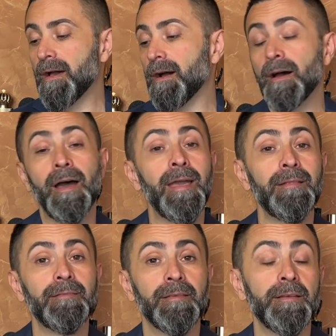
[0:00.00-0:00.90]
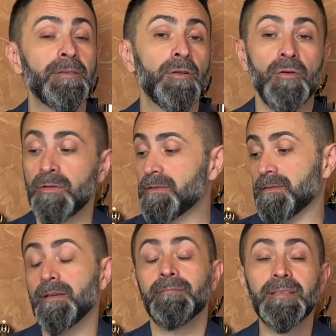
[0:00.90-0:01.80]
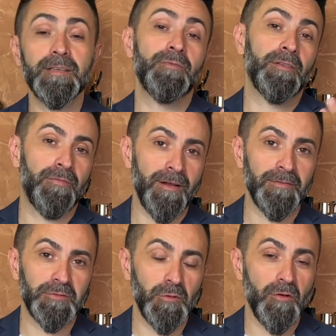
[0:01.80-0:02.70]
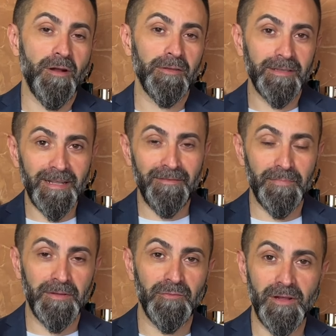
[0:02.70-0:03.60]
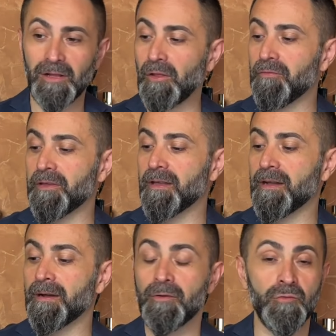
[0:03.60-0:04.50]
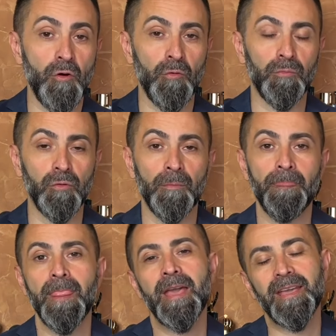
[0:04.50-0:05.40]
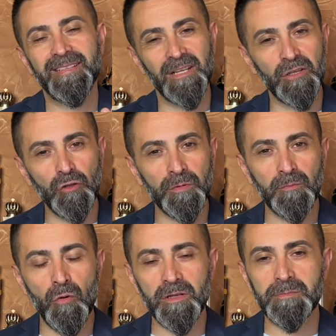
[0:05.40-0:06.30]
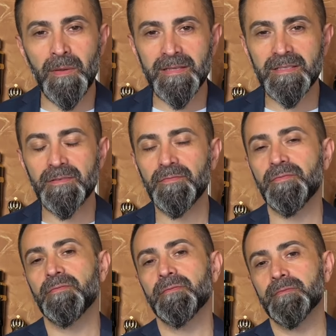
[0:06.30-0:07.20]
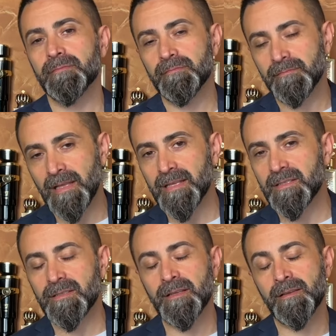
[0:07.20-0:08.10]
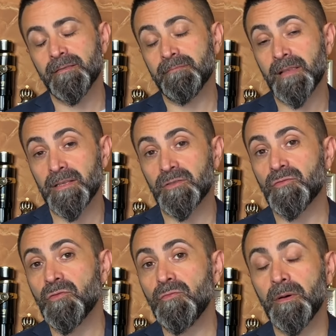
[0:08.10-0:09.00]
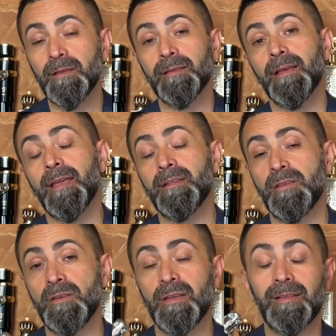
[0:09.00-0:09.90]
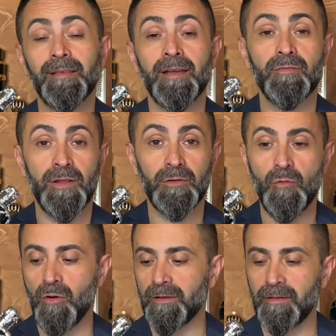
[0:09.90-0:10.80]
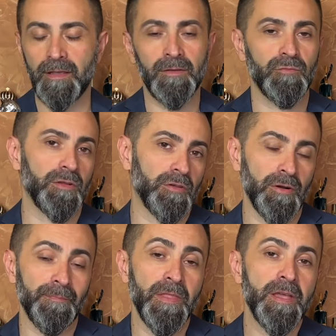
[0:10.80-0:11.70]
uh, and uh, you know it's a uh, it's a great fragrance all around and I've been really loving uh, Royal Bleu it's a little bit more expensive that's uh, that's true but again you get a great quality in return